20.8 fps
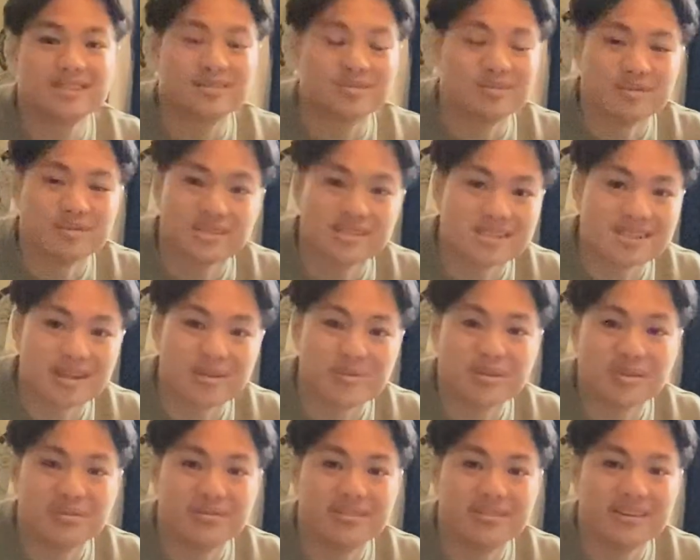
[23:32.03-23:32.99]
which is like, what
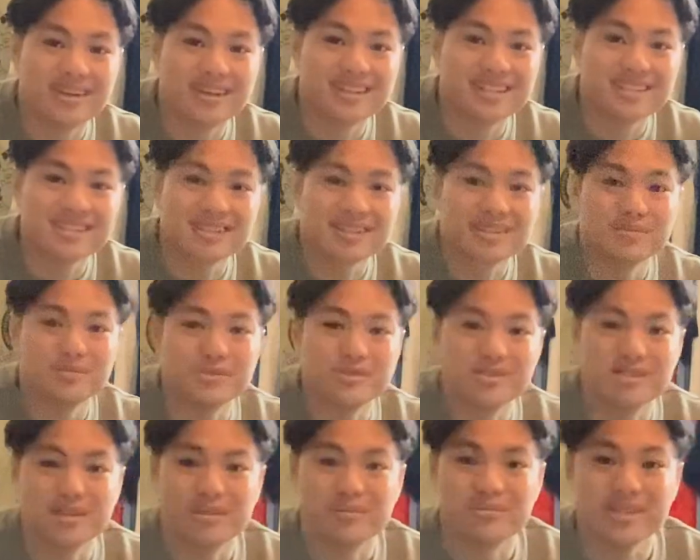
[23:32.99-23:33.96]
the fuck, that's like a
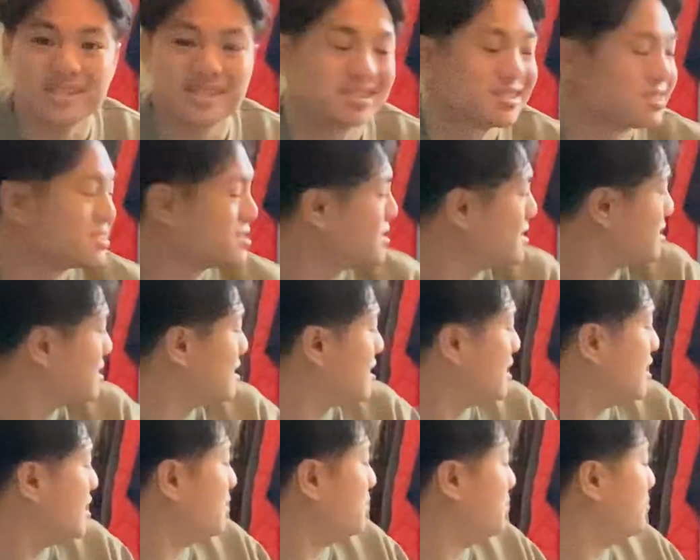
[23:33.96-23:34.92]
museum piece.
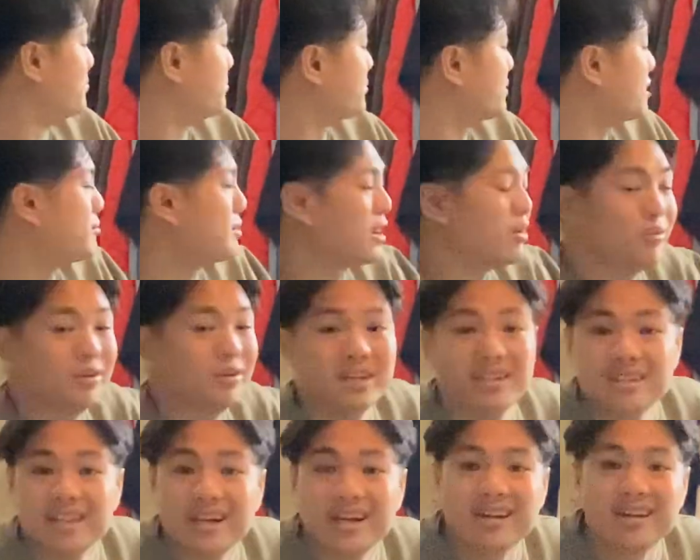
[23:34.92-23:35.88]
But I went
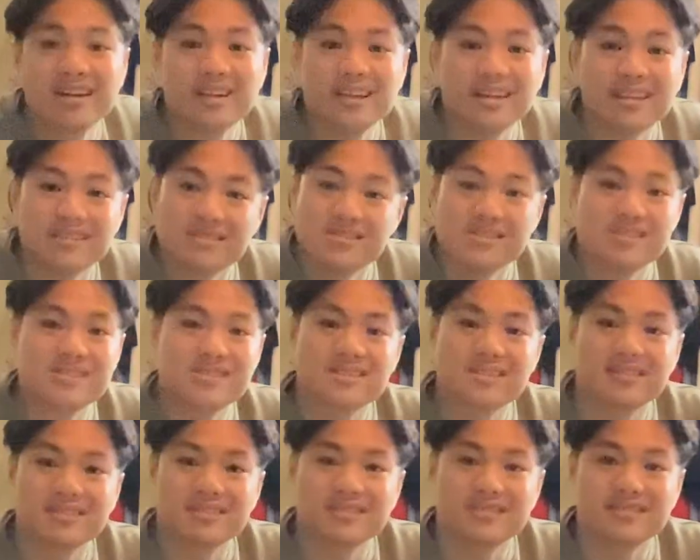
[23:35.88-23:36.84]
in there, it was
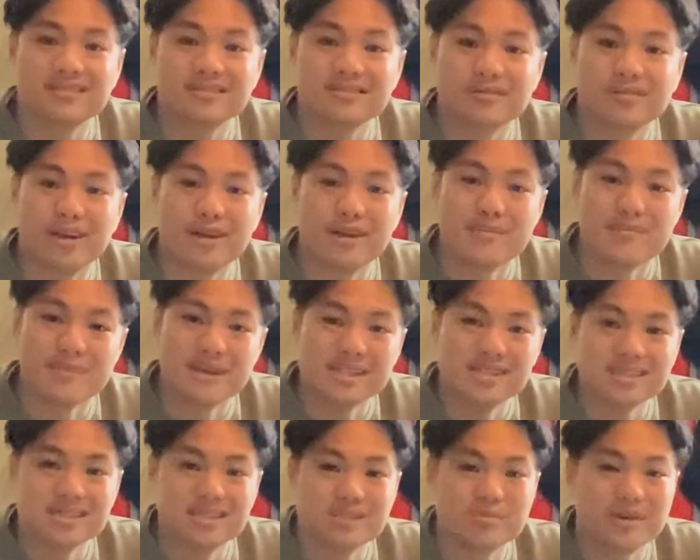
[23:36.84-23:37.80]
an
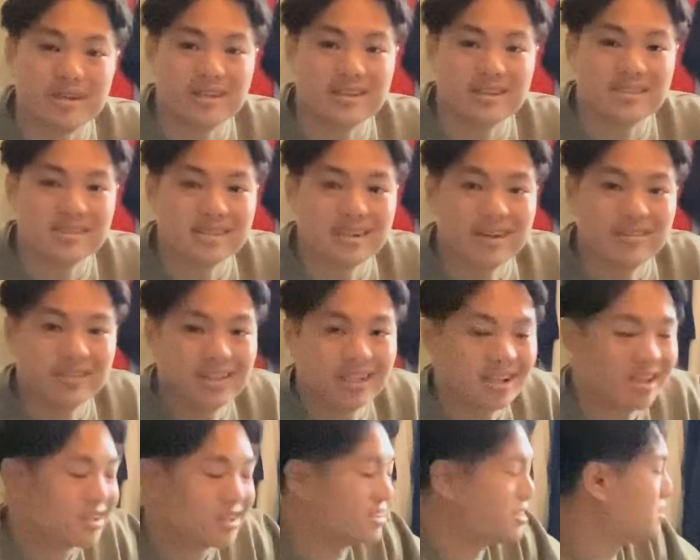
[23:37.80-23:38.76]
amazing experience and everything
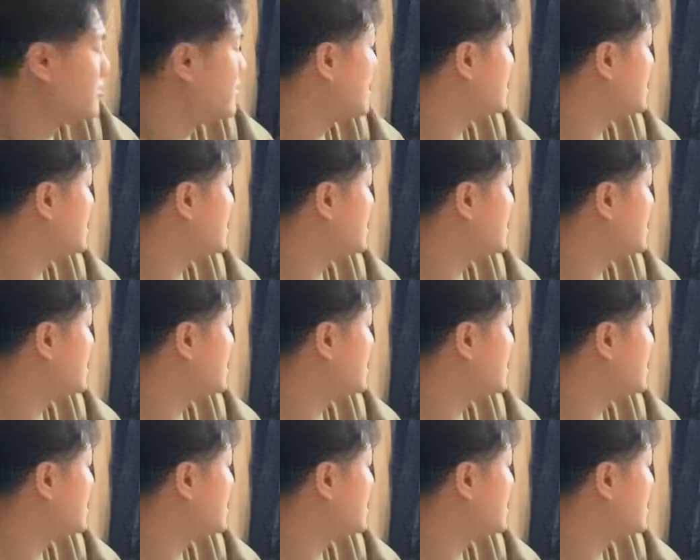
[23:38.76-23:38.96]
I could have